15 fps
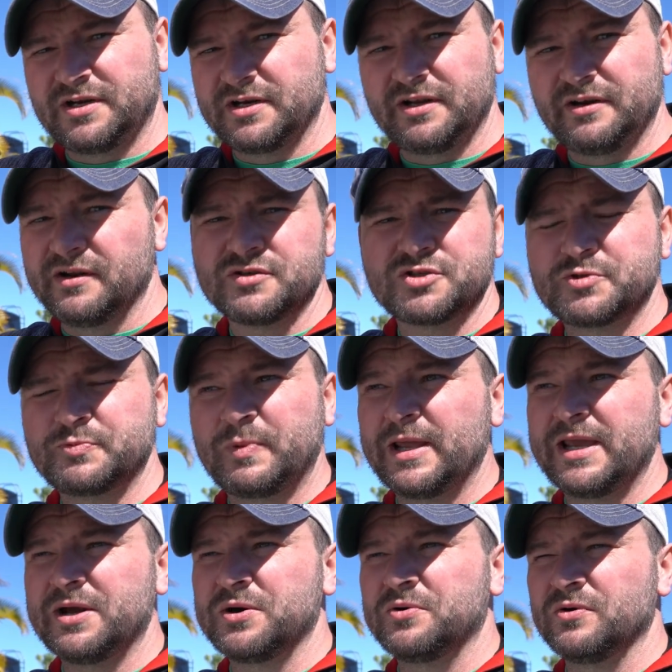I don't know,
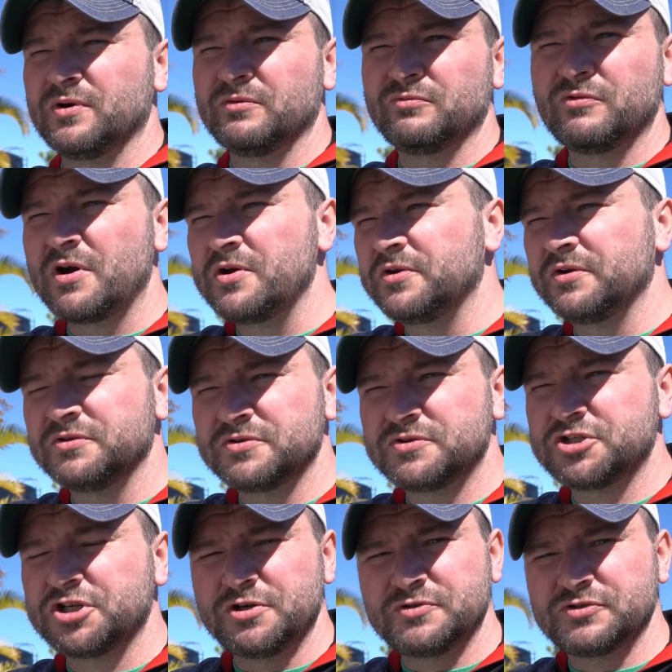split or a rodent
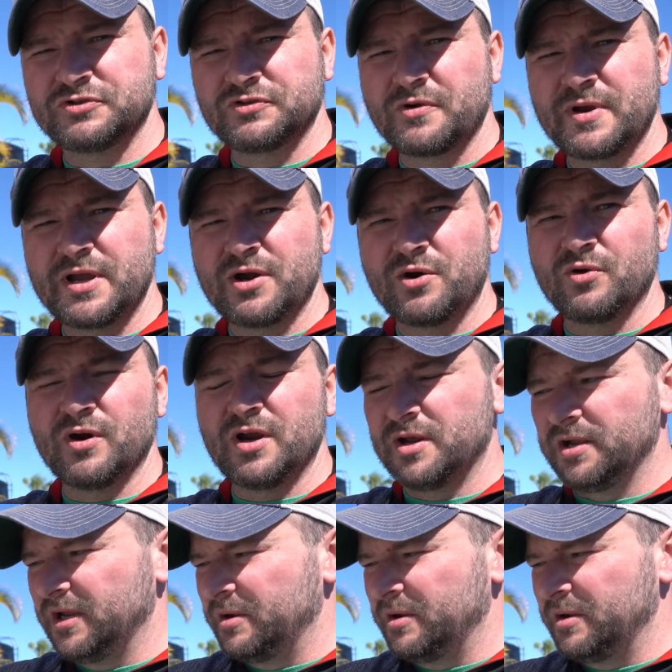chews through it or it